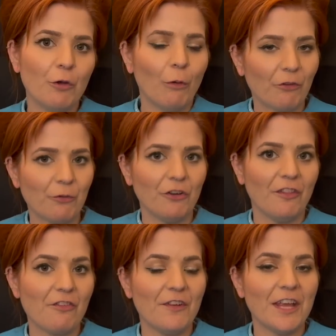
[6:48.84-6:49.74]
whilst we're doing
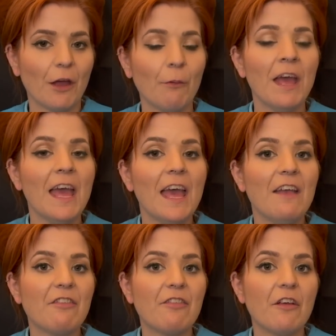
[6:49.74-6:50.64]
this video
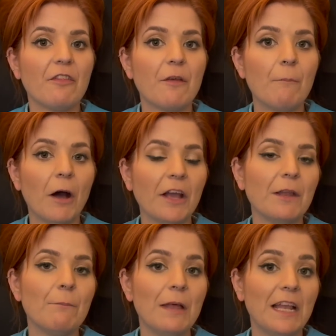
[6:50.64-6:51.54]
is that the
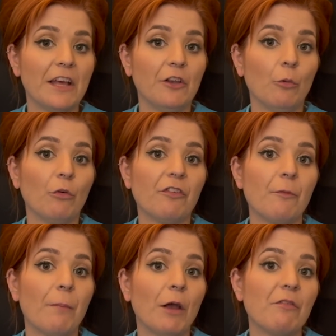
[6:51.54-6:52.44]
Minor Million was
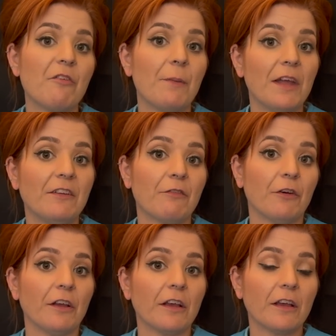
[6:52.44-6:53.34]
supposed to be a
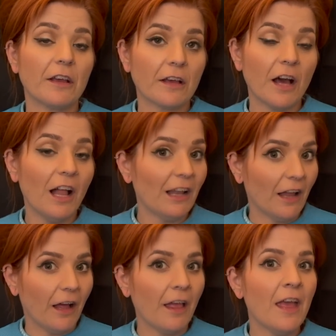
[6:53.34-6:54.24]
different
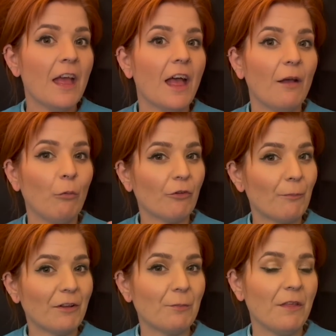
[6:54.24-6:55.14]
colour. It wasn't
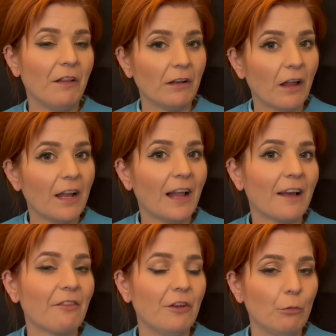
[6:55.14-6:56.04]
meant to be the
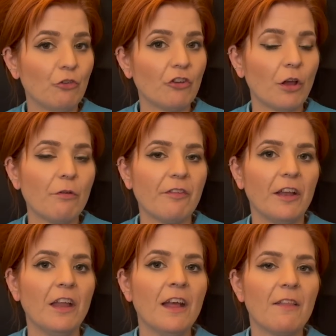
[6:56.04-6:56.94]
lilac that it was
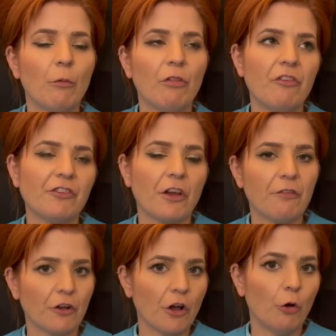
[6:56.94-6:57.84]
chosen. They wanted to go
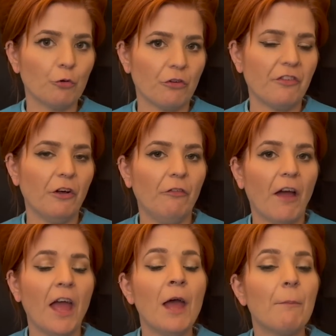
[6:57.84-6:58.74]
for a gold or a
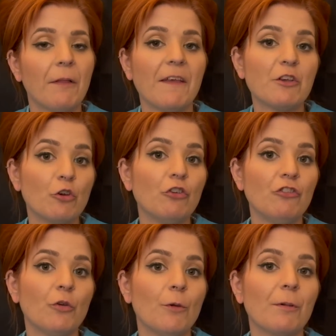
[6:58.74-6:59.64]
silver, but they couldn't
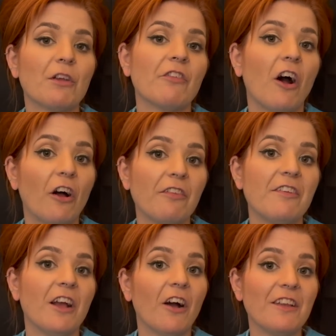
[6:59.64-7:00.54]
do it because
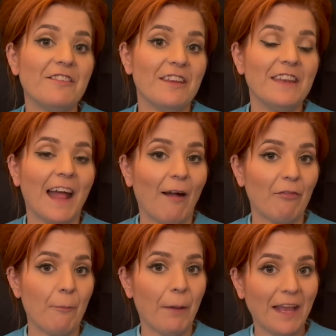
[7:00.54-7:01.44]
ICI didn't have
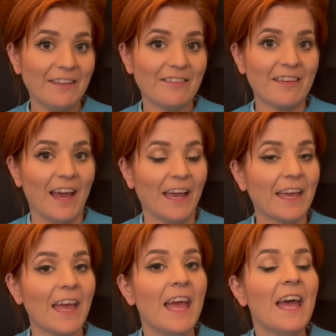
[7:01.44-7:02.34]
the paint
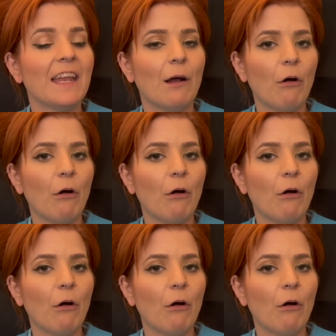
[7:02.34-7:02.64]
tech. Now